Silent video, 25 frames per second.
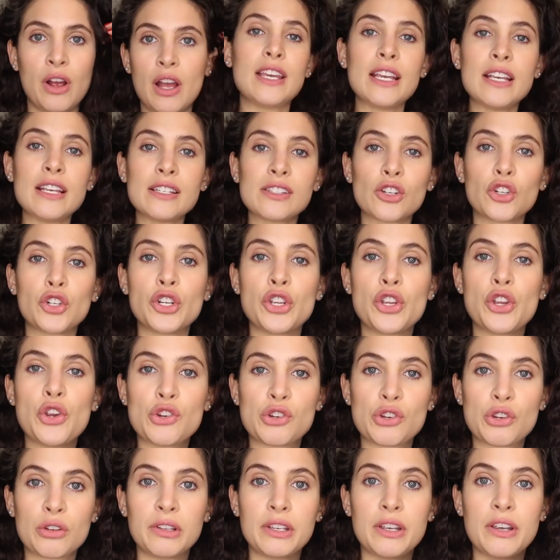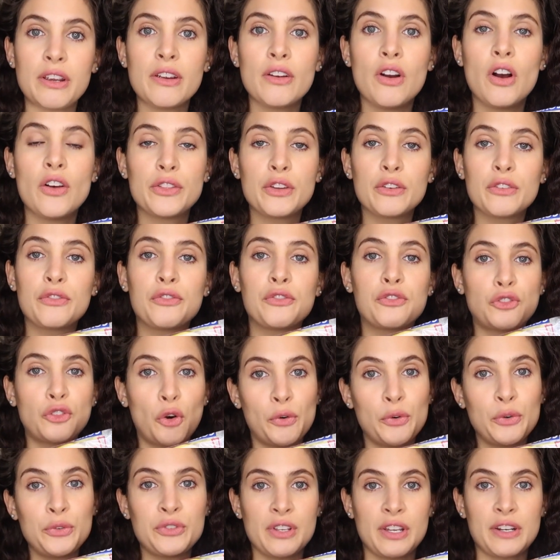These are usually on the
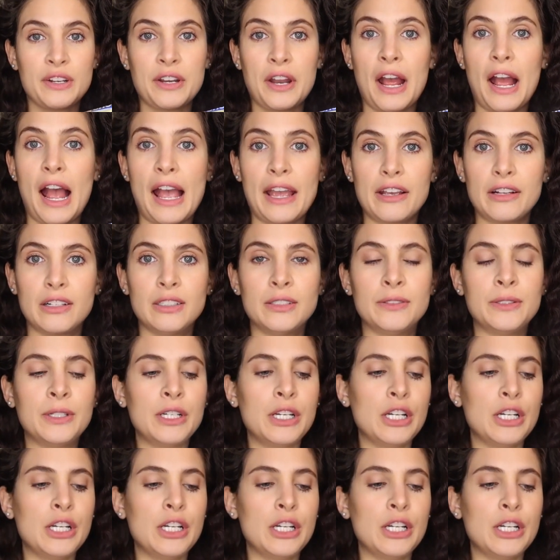frozen aisle.